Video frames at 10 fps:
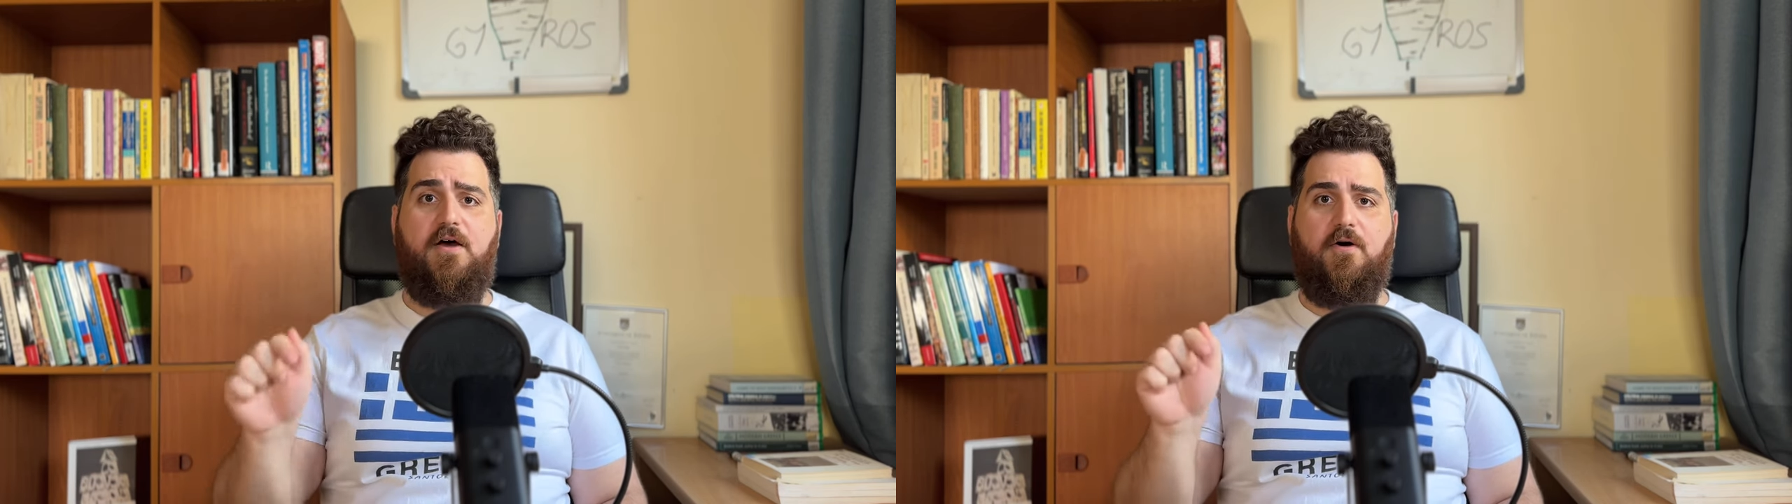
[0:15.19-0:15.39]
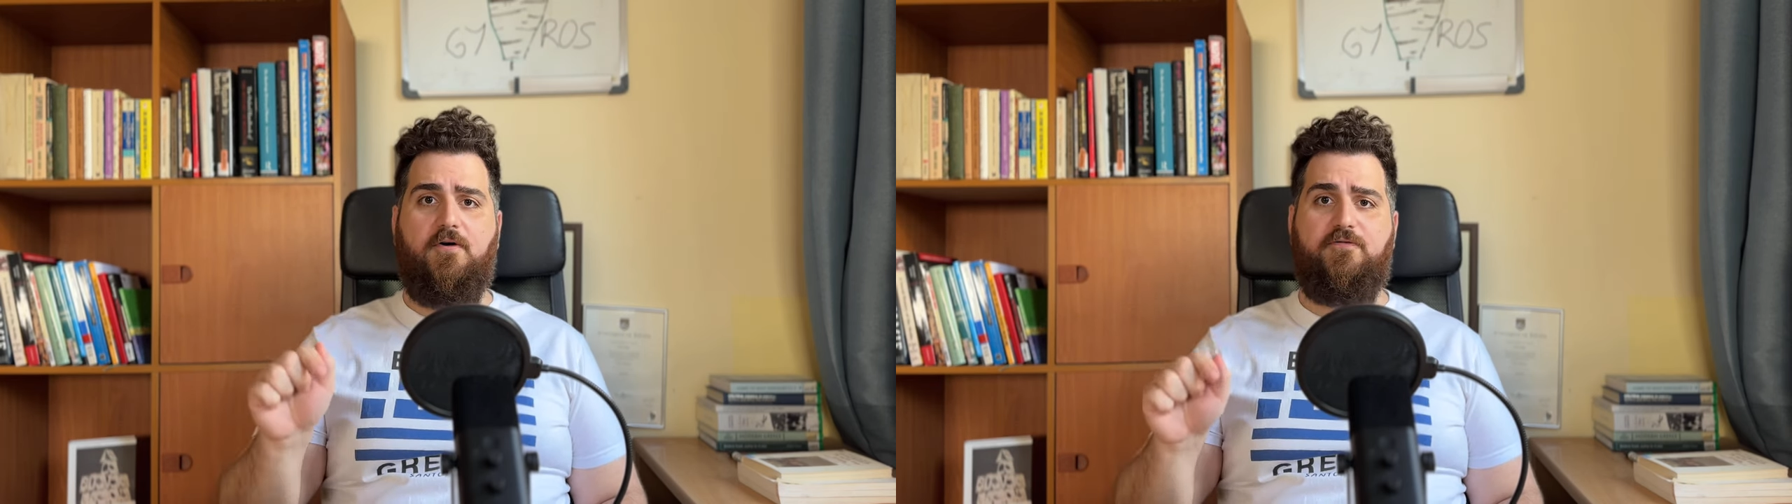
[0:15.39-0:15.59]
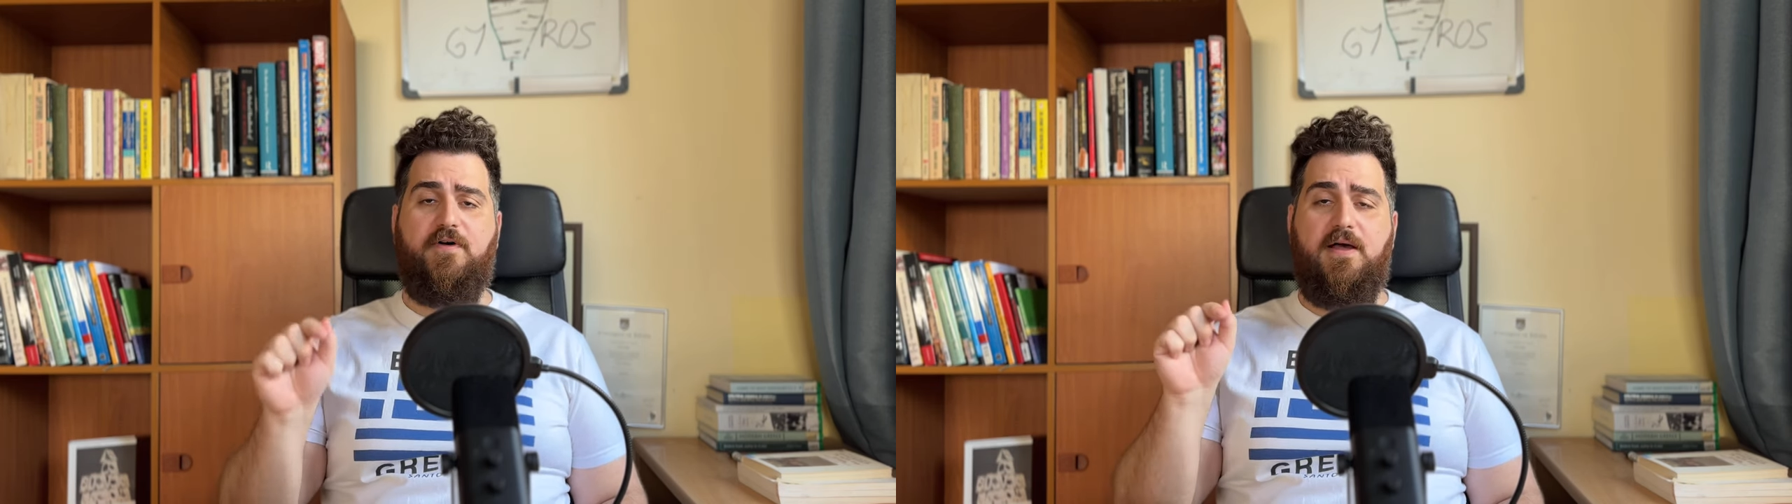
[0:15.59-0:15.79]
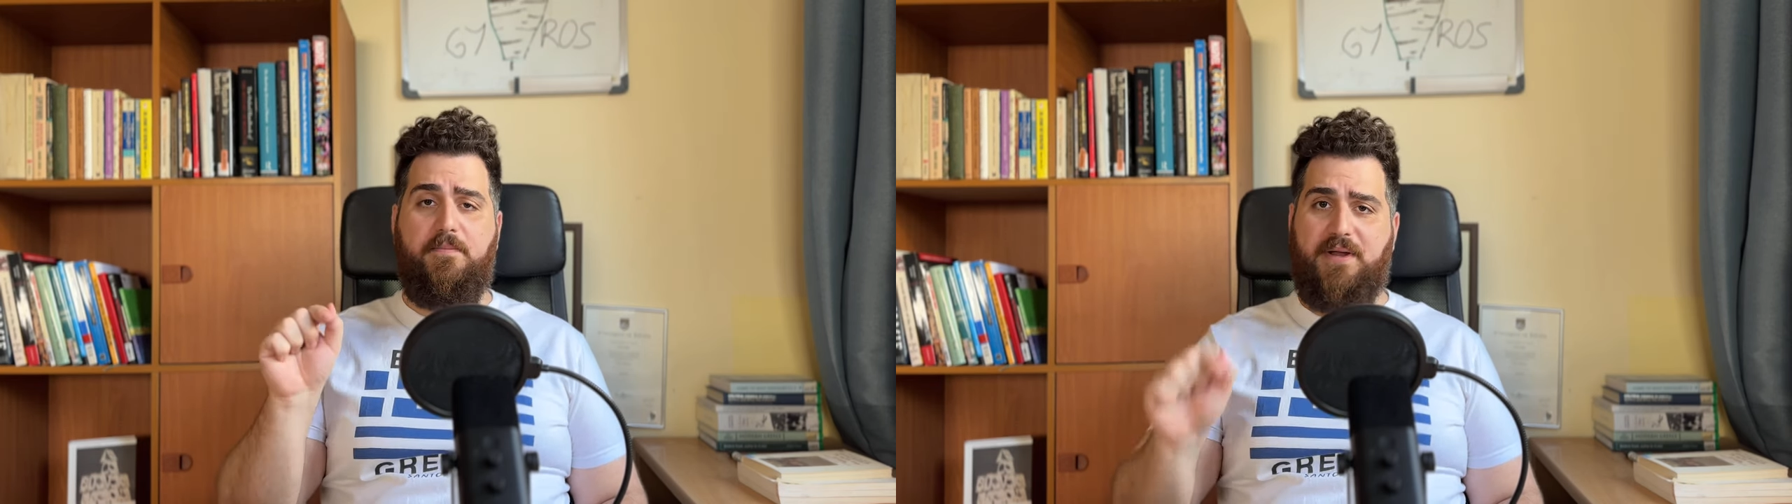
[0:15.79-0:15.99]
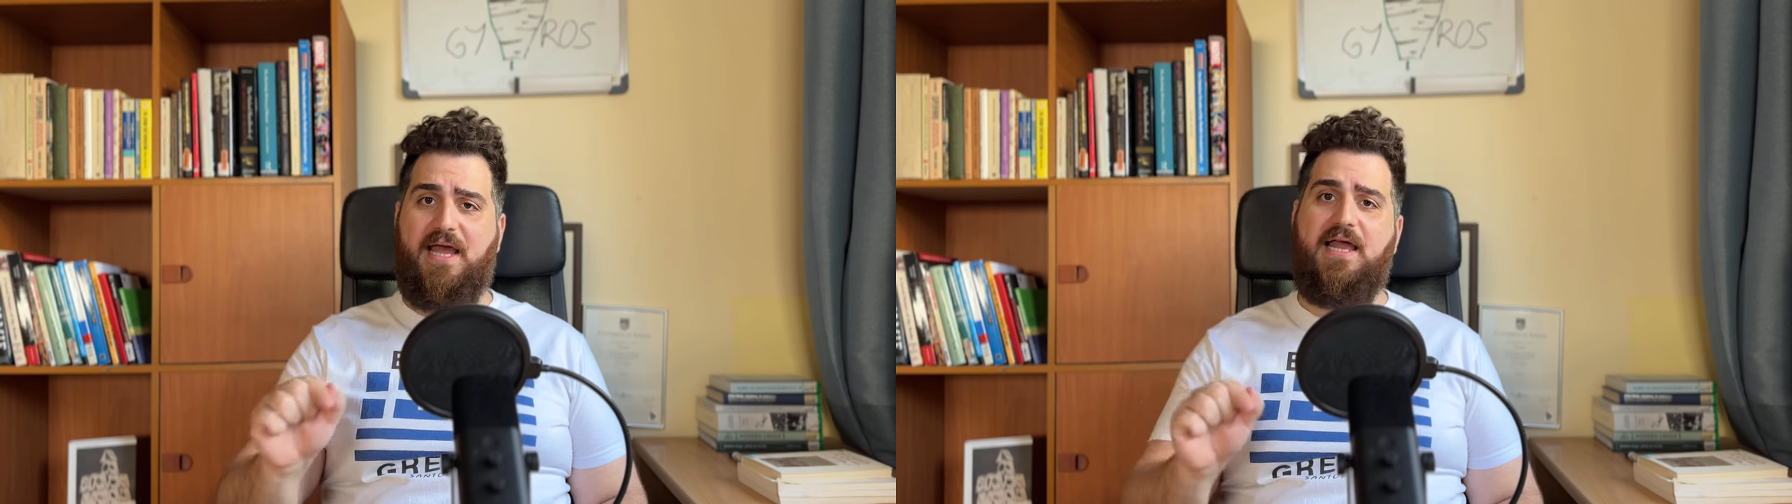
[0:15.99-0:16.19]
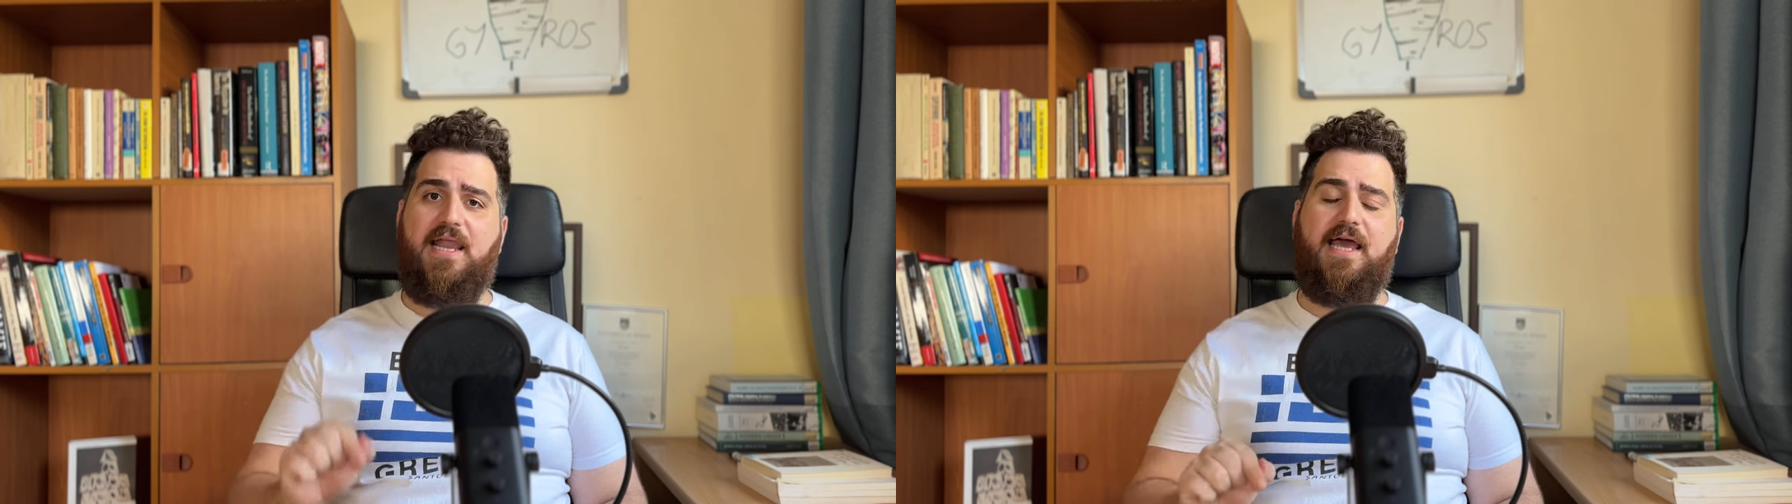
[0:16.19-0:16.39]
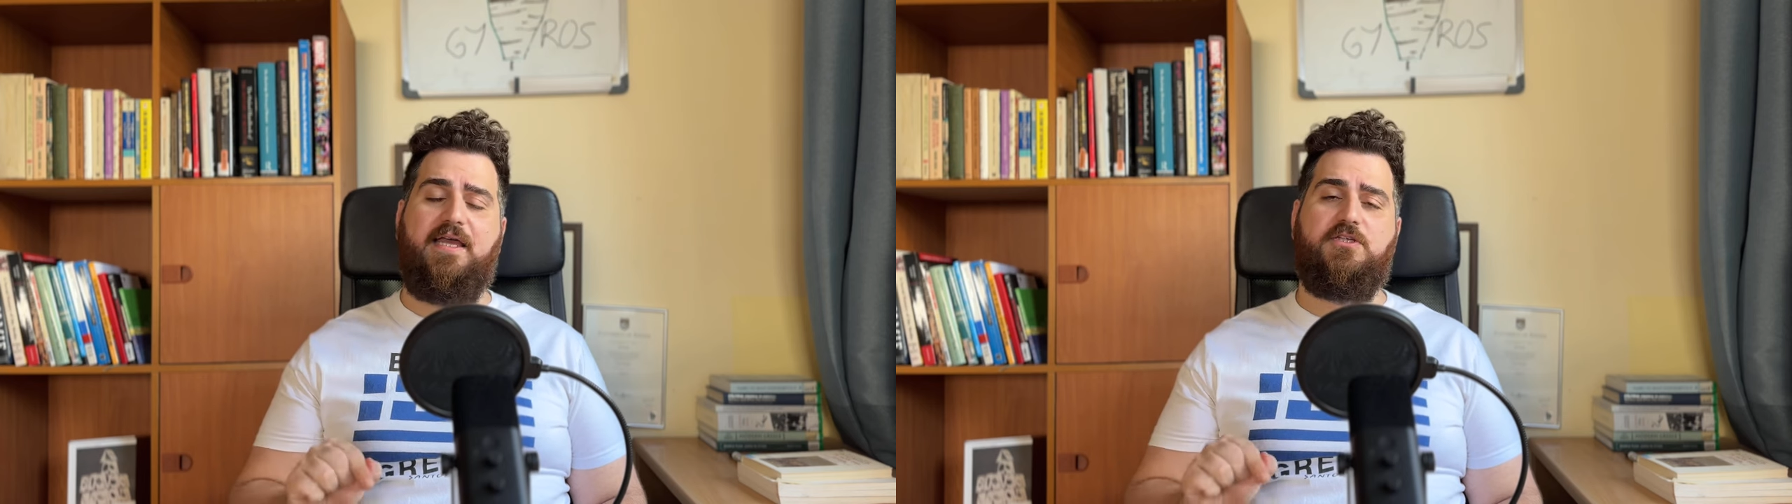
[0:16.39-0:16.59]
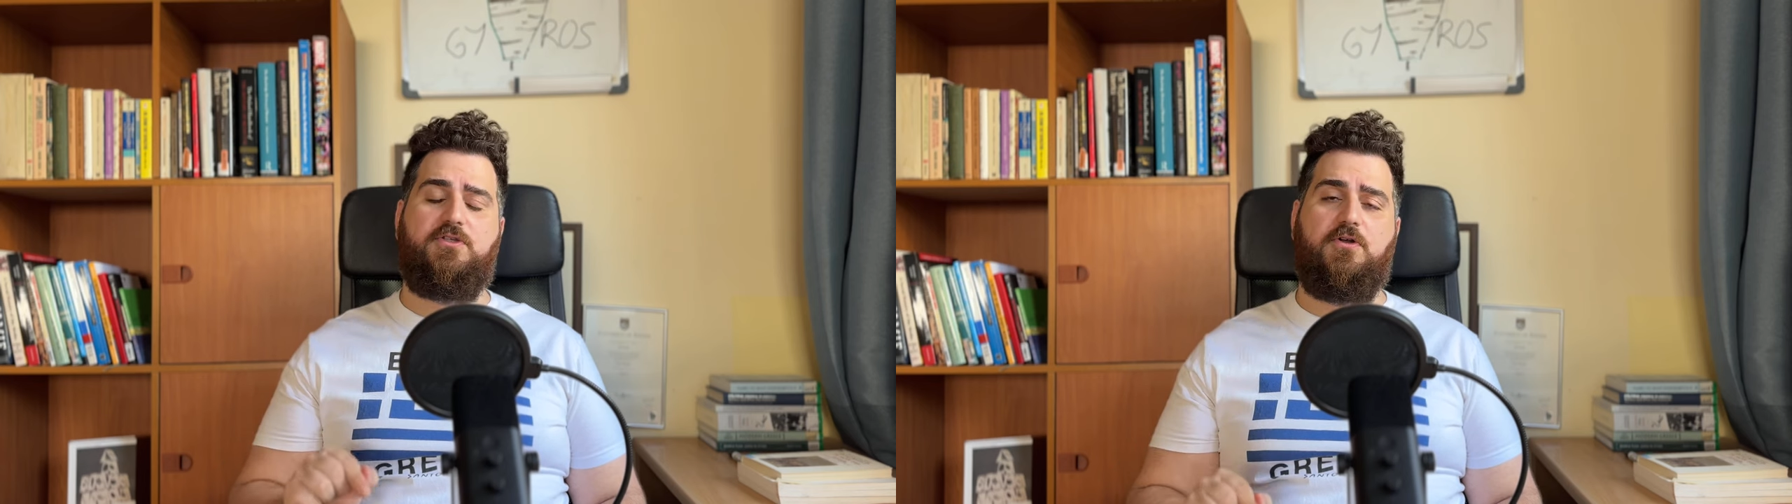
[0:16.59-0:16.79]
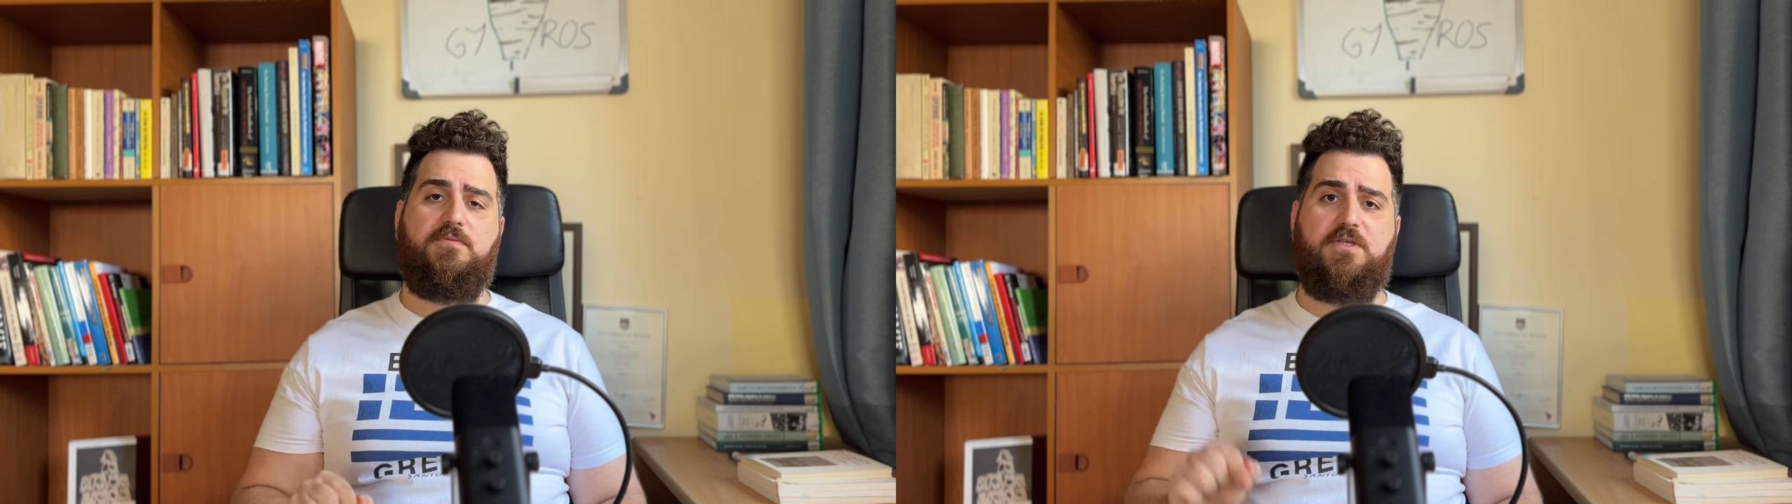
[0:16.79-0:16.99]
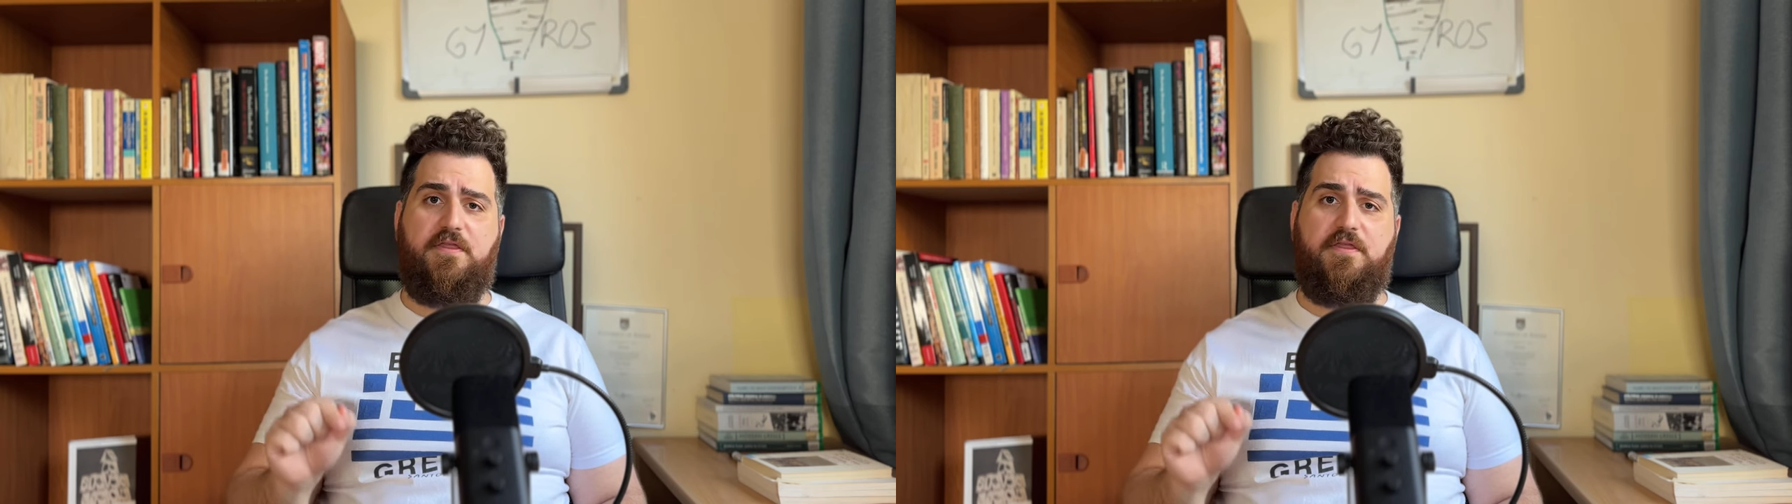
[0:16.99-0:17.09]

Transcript: of Brian Lagerstrom's